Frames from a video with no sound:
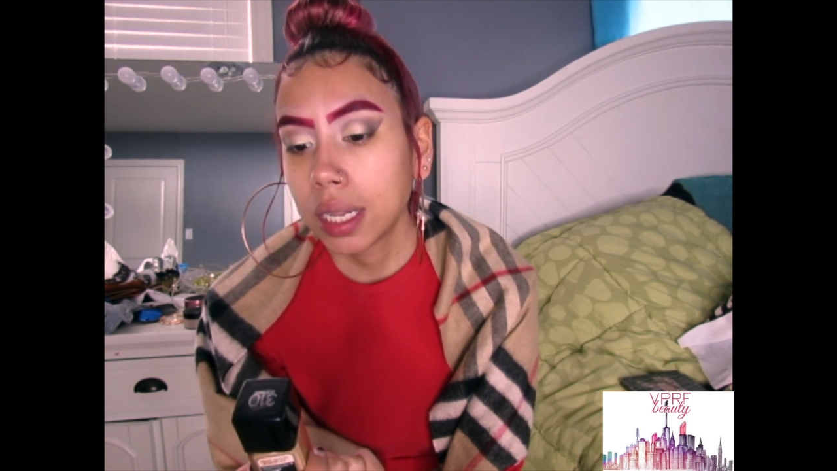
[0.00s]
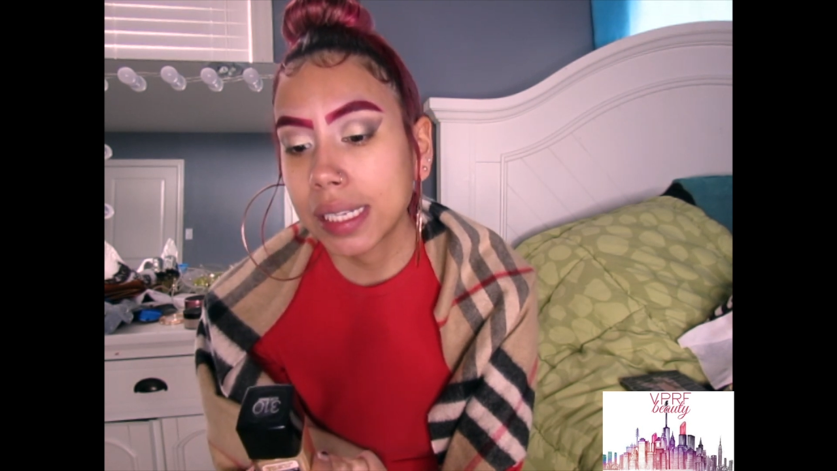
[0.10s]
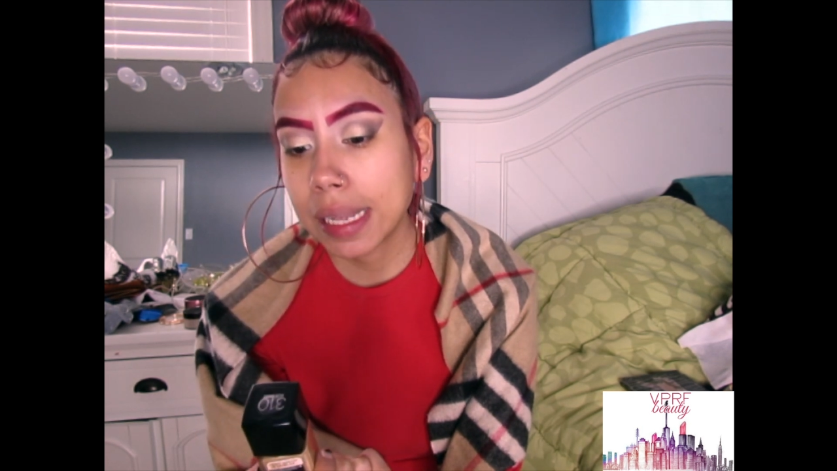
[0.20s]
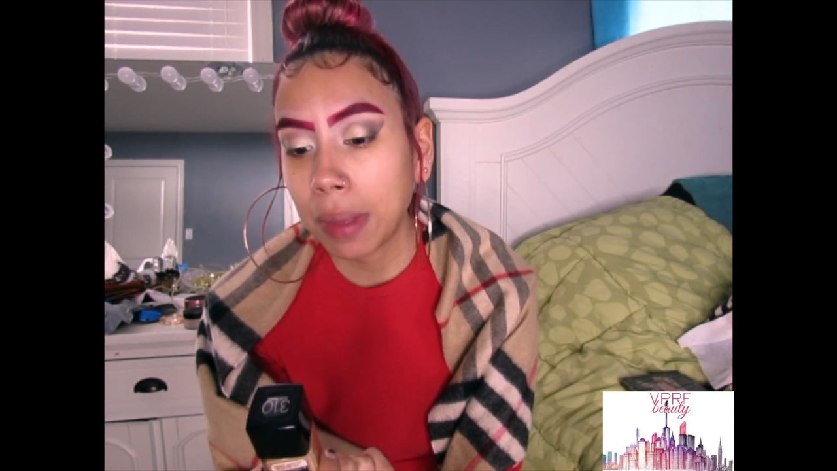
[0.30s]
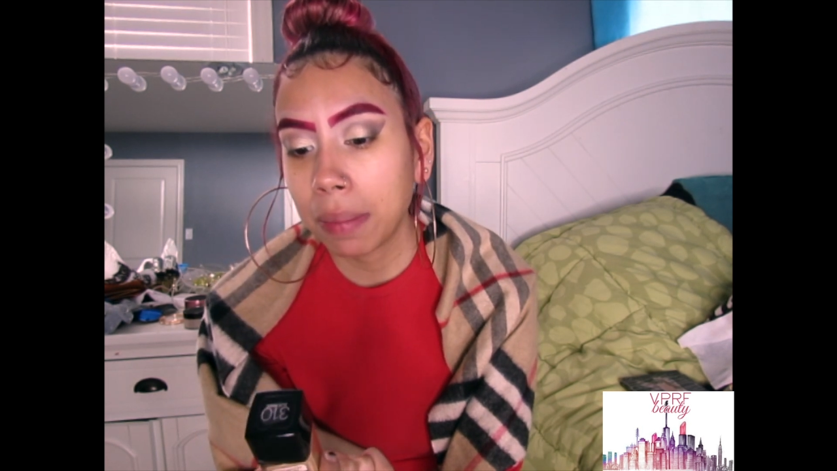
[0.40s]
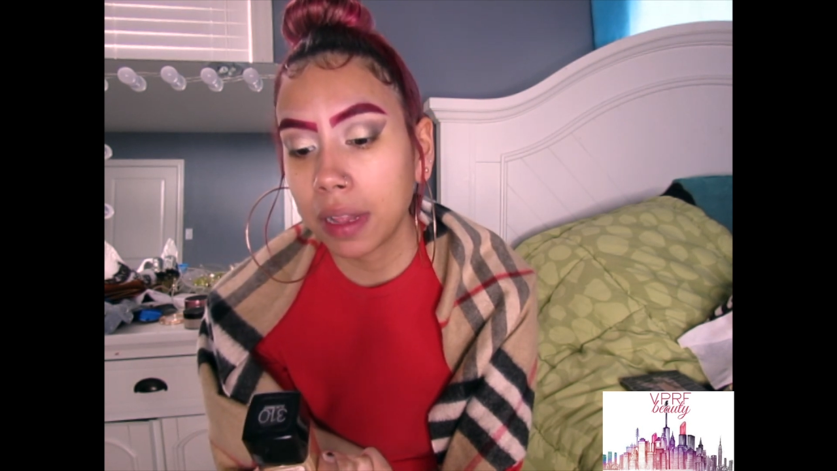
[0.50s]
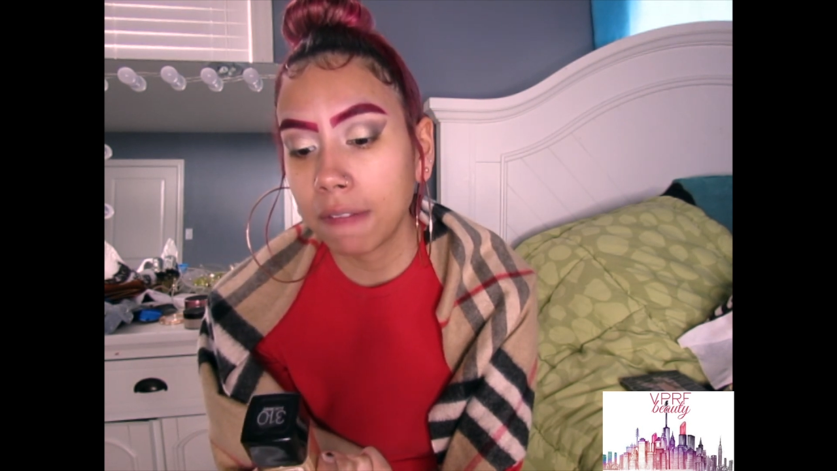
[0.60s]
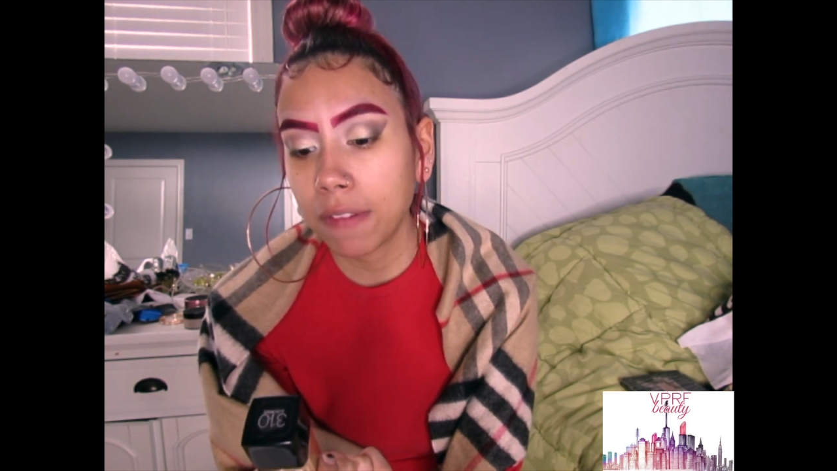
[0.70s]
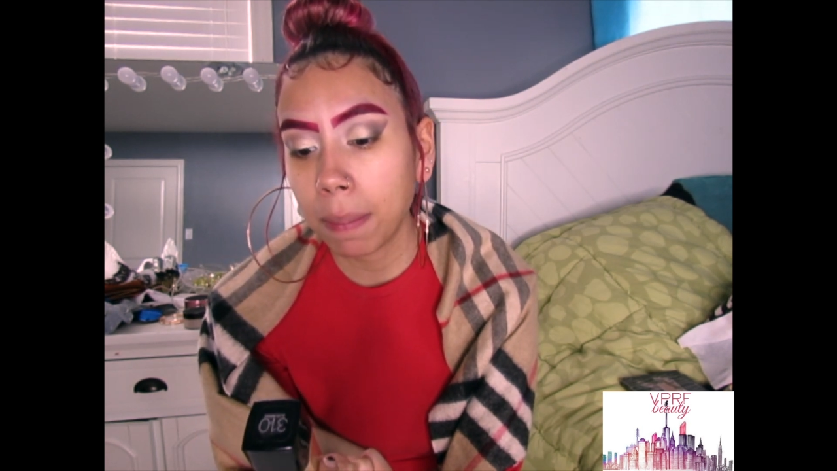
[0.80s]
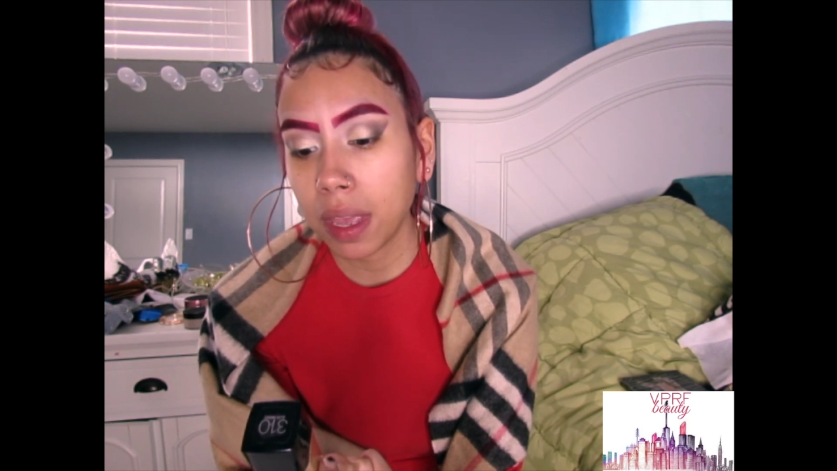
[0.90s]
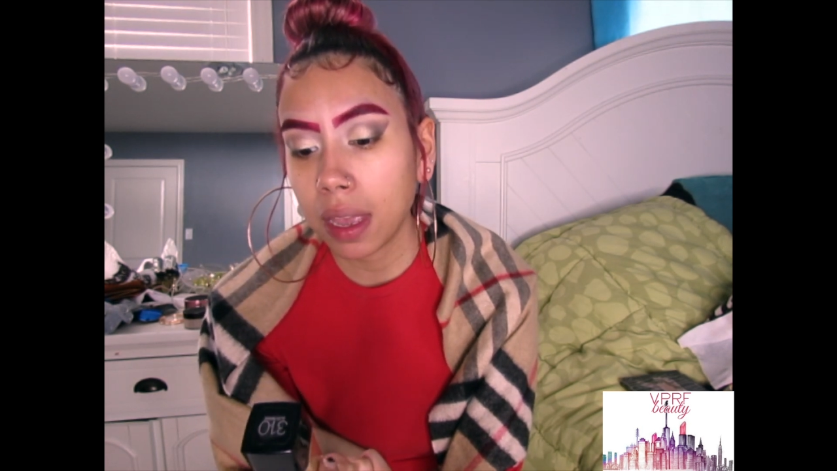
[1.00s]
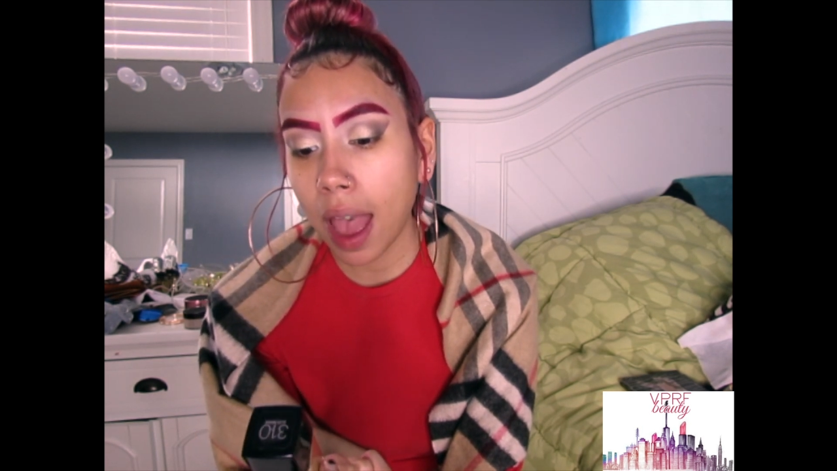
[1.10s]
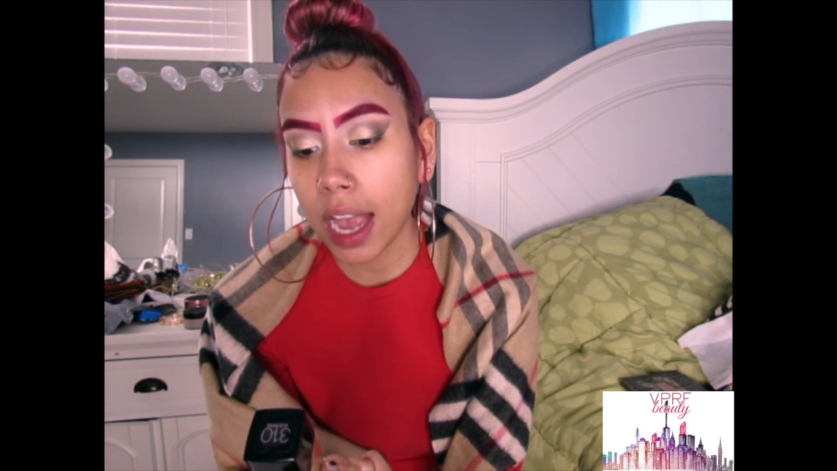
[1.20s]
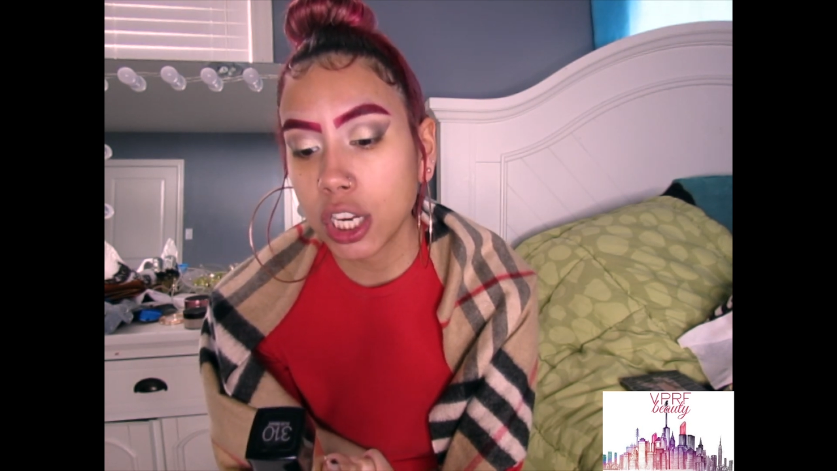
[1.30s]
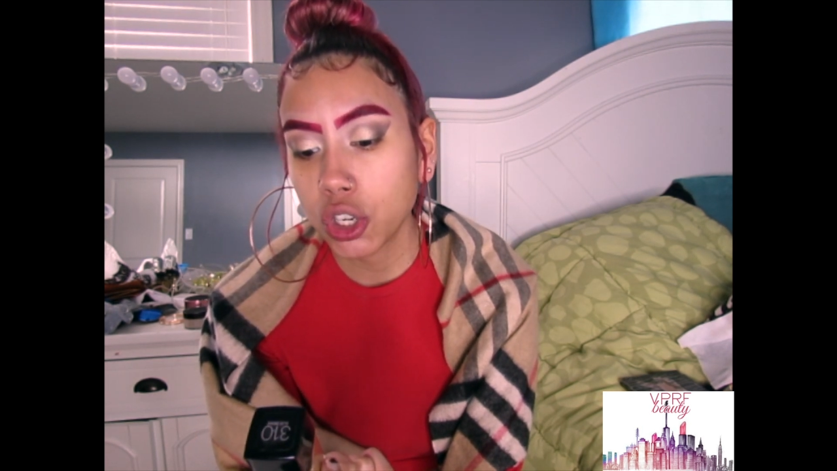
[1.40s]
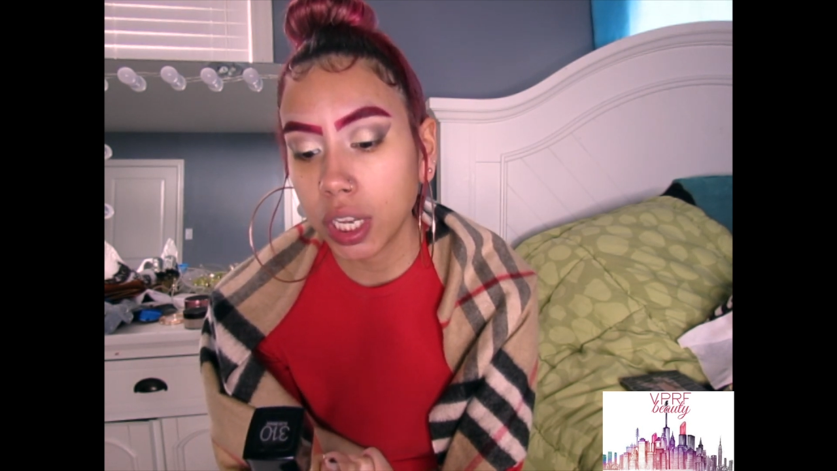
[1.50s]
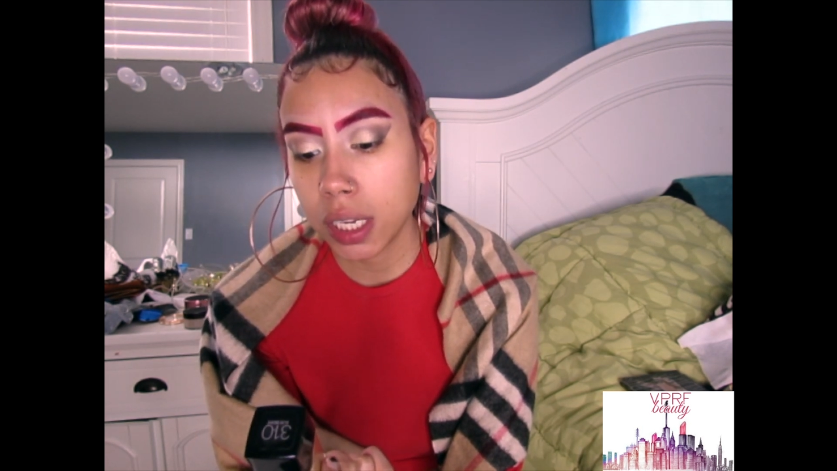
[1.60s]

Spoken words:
It's the Maybelline Fit Me Hydrate